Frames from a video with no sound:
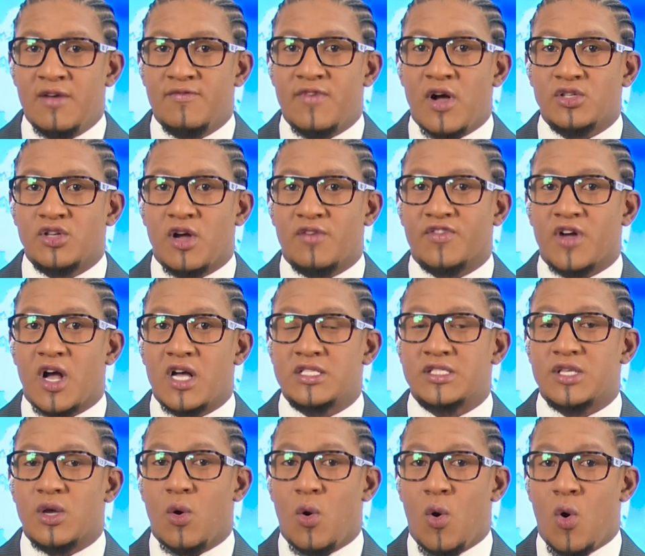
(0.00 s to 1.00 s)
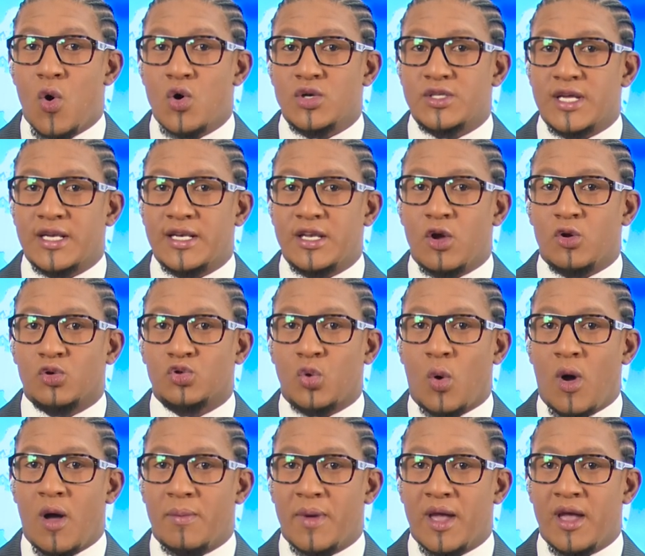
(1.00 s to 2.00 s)
Founder of Kasi Order, Leon
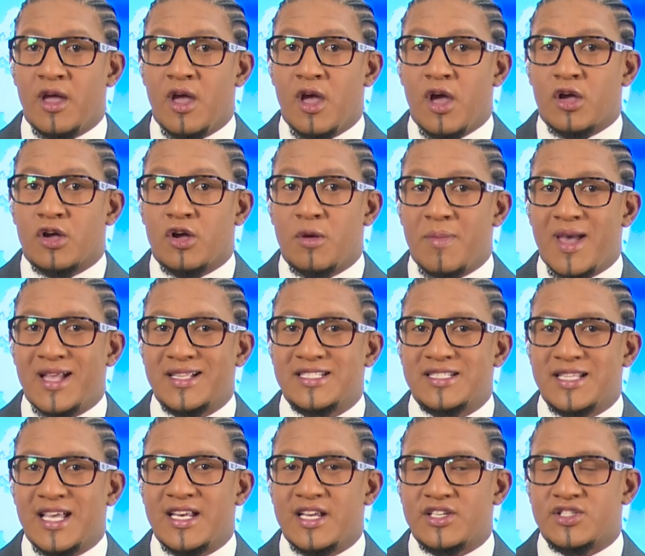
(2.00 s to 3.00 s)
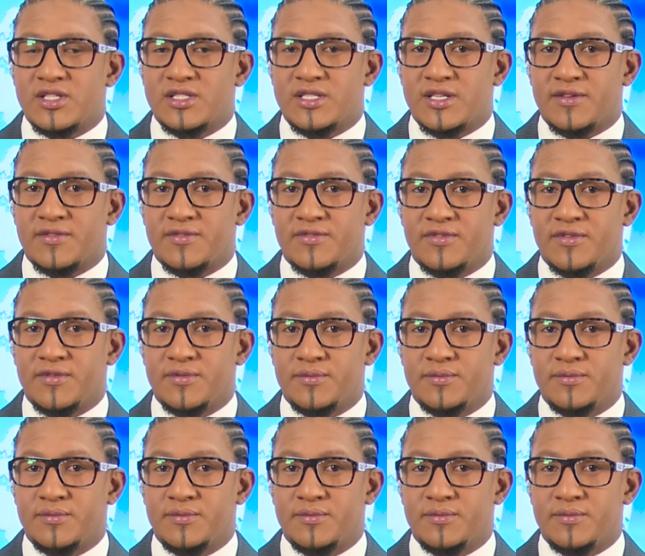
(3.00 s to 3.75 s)
Kwabe, commends the initiative.